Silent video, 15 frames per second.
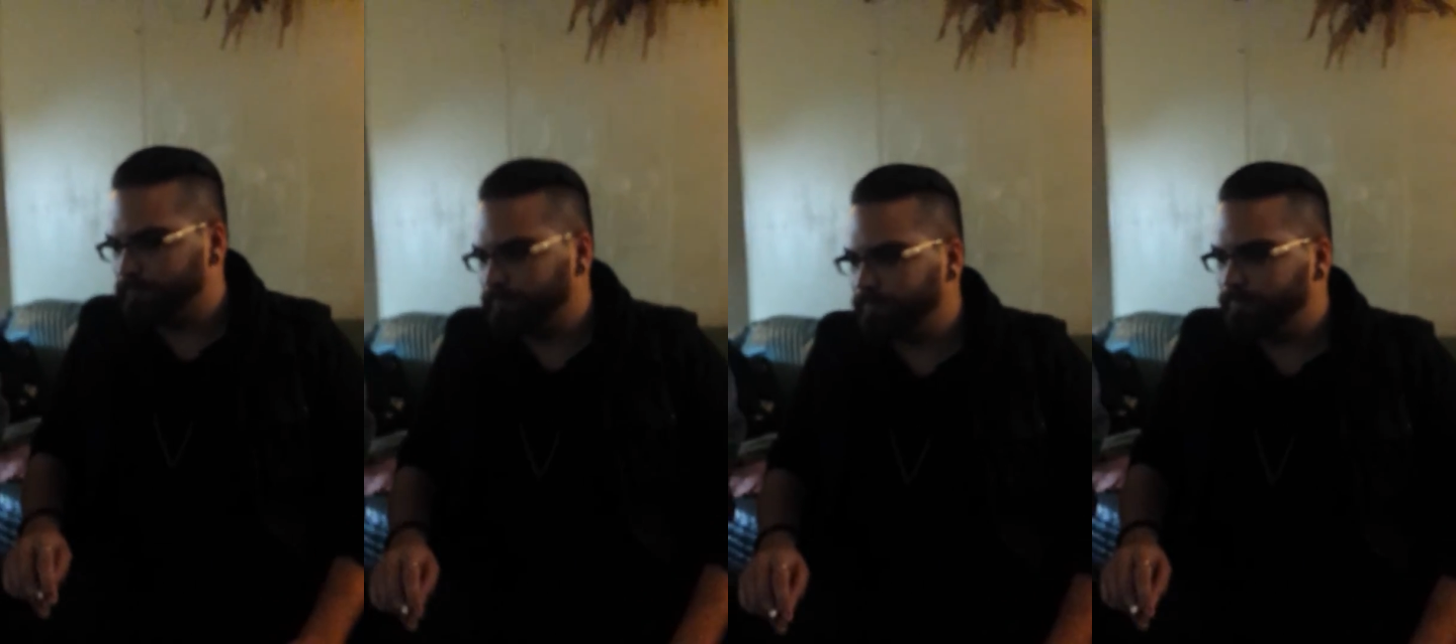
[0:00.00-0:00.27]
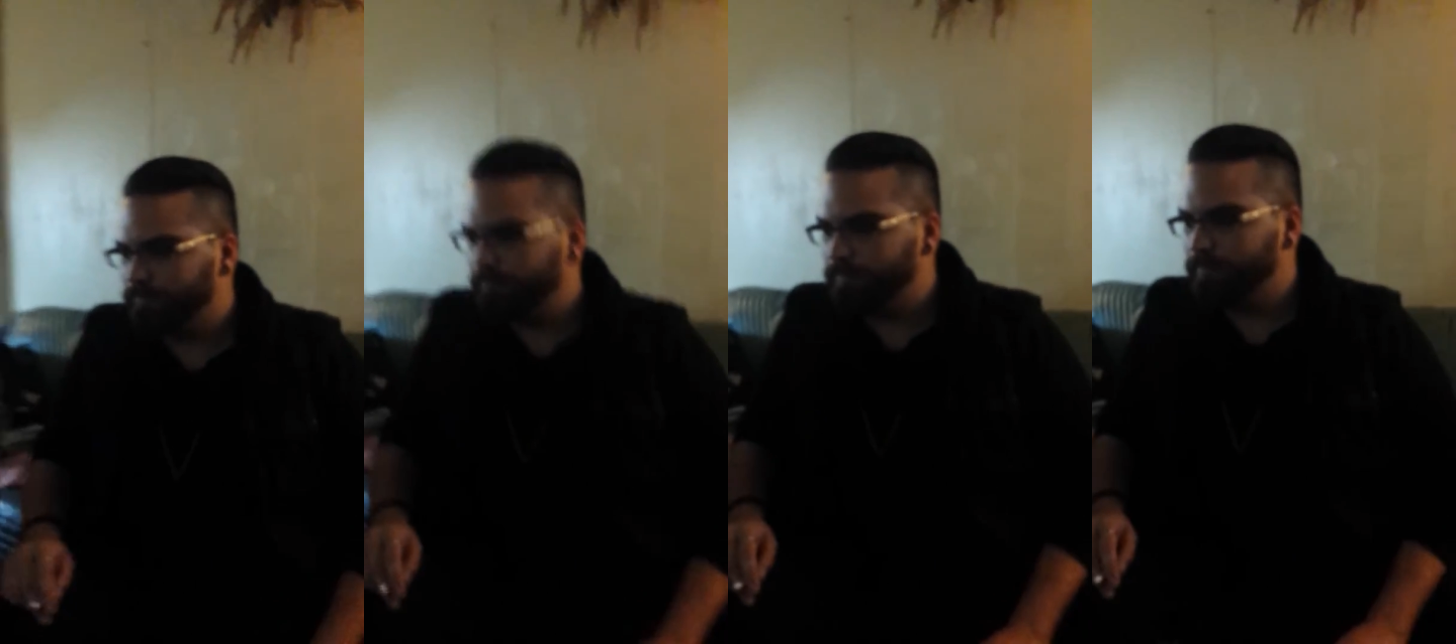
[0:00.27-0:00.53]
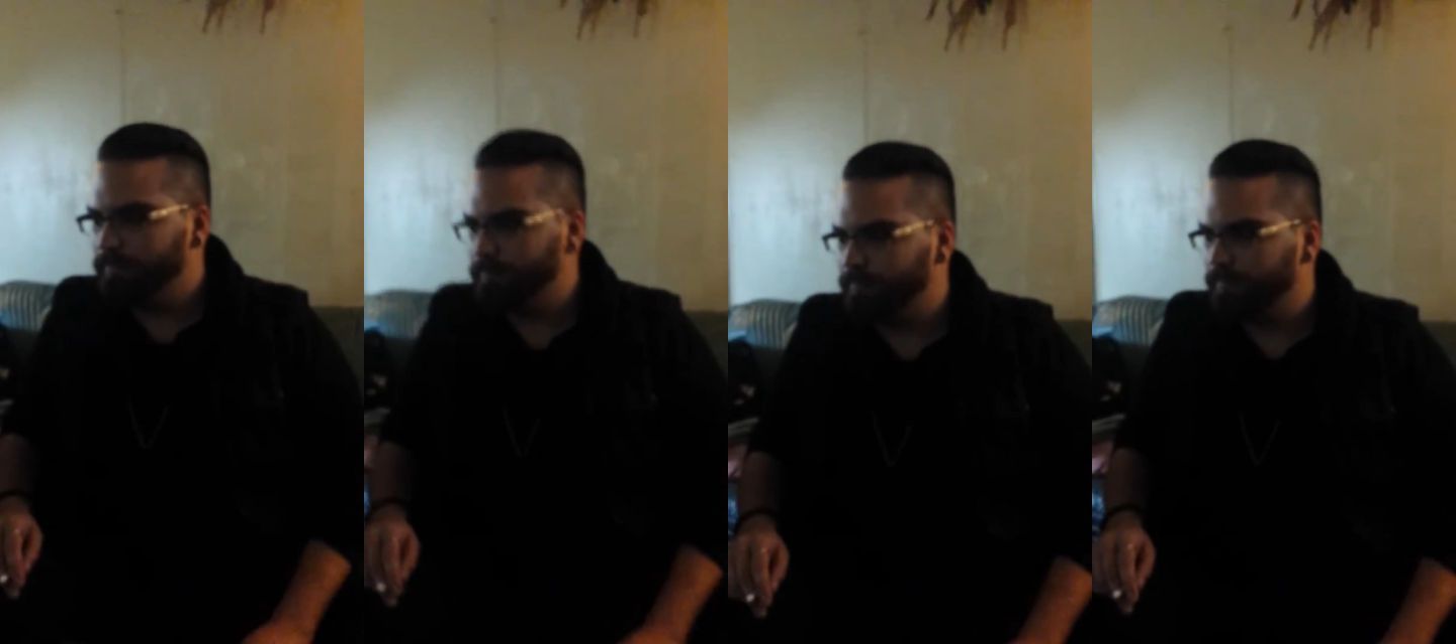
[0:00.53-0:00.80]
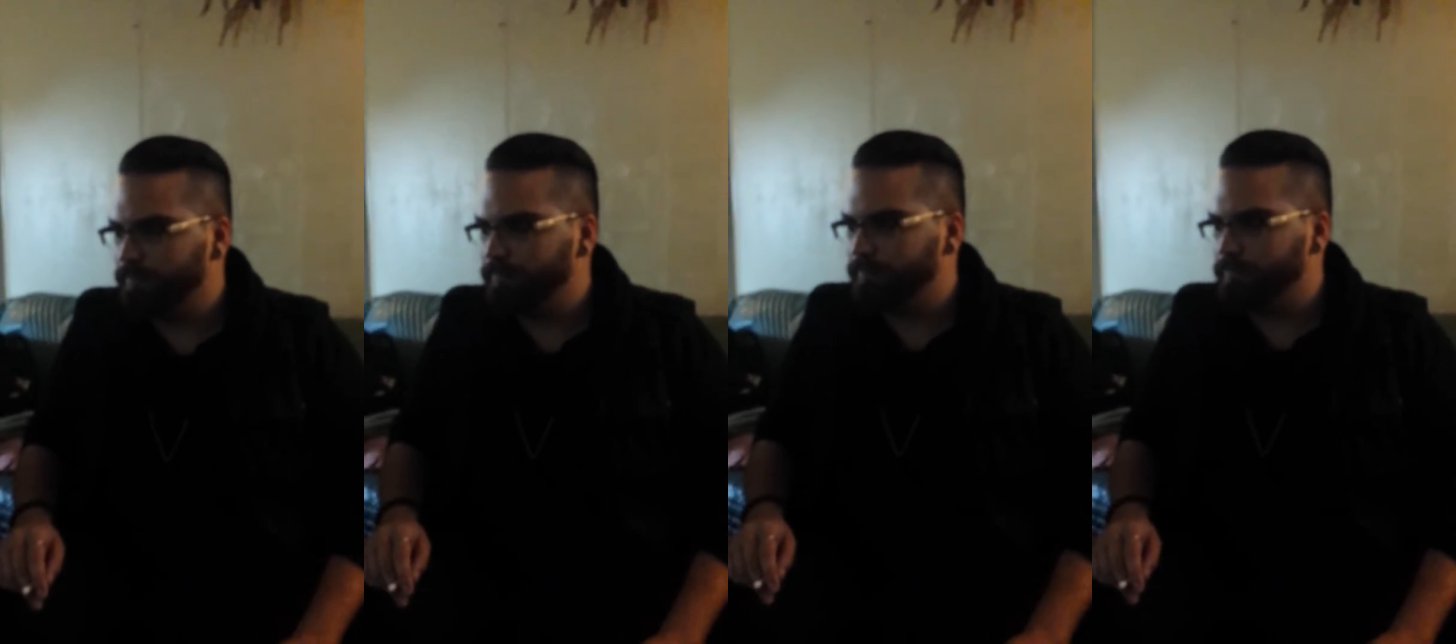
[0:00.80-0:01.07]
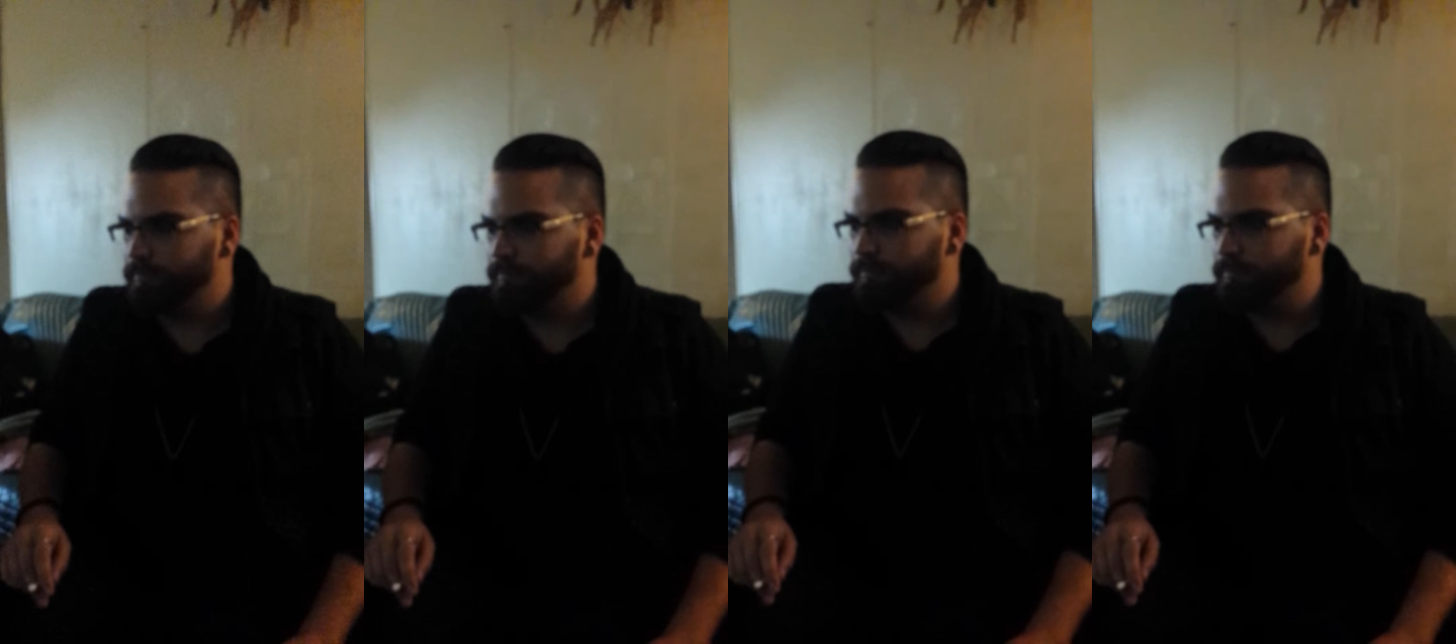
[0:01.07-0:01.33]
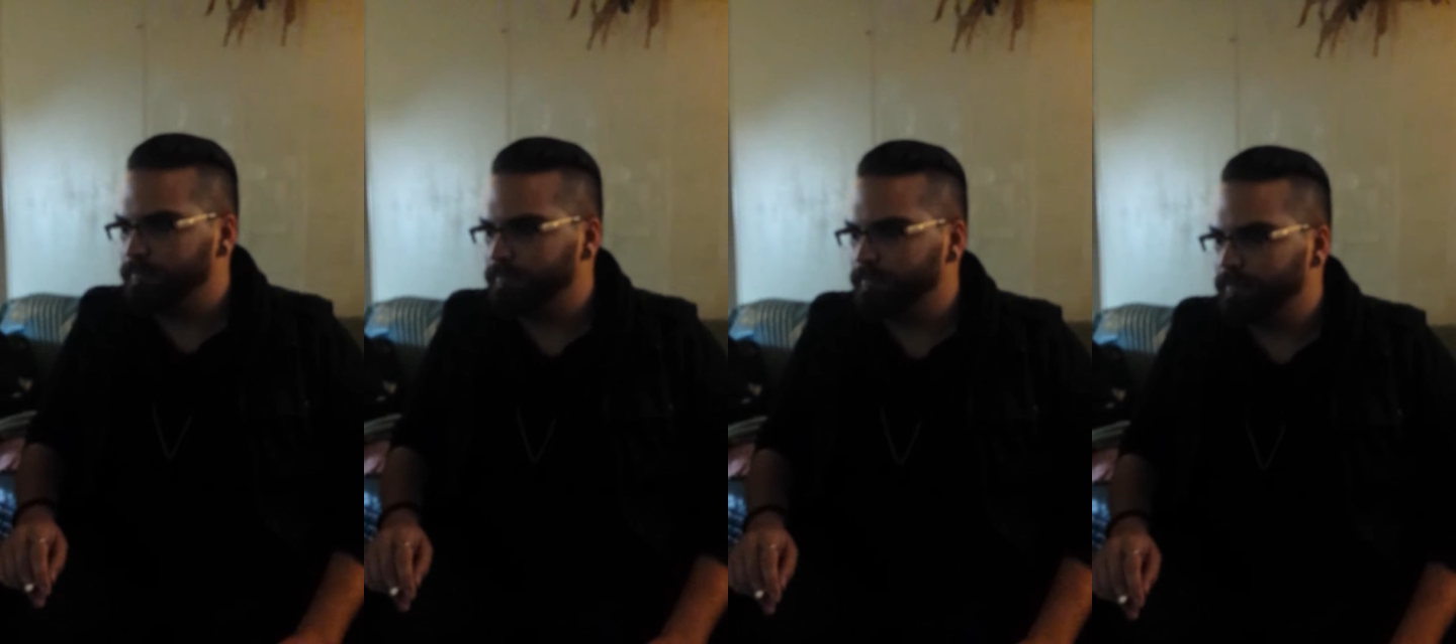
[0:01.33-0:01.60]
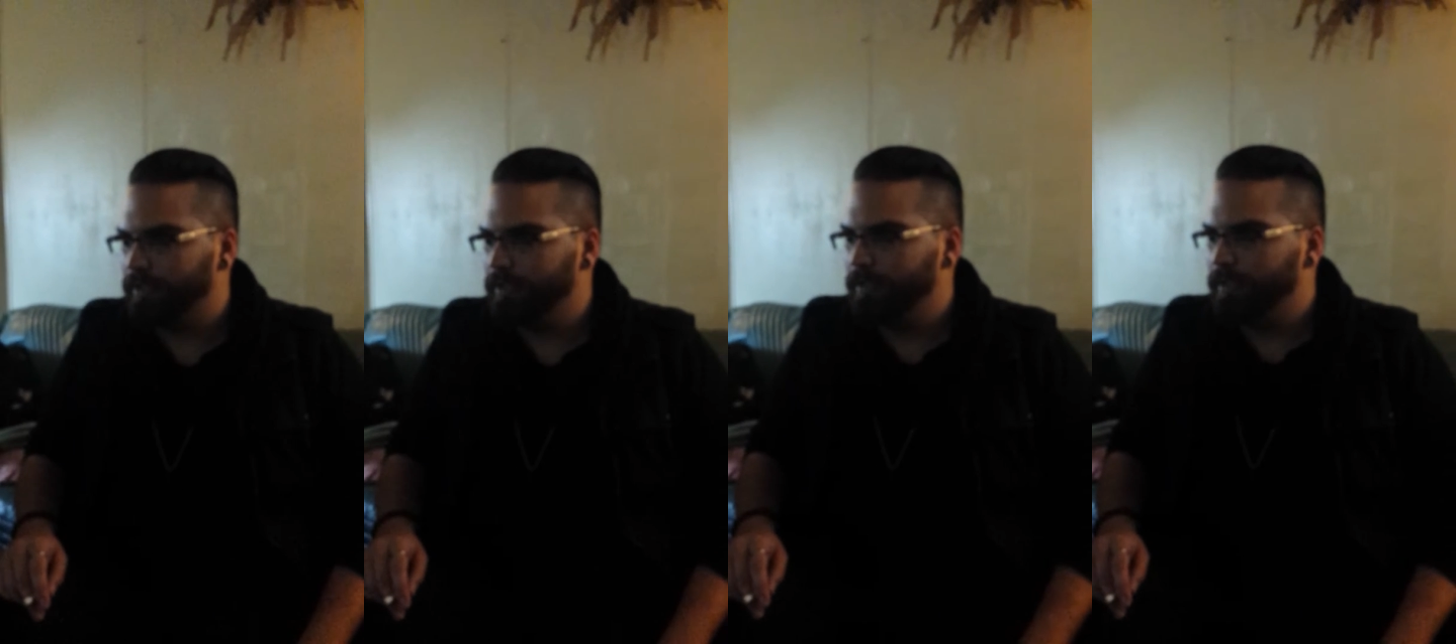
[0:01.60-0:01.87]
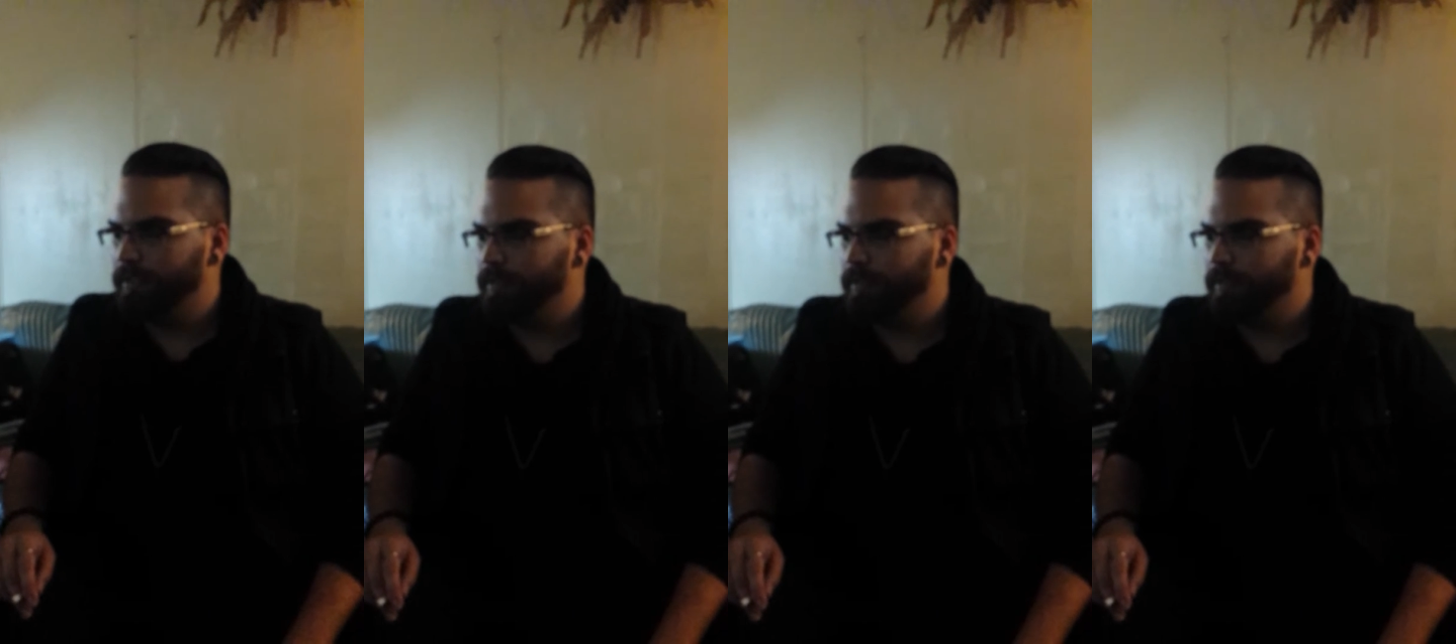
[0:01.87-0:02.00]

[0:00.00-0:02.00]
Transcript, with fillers: do it. Just do it.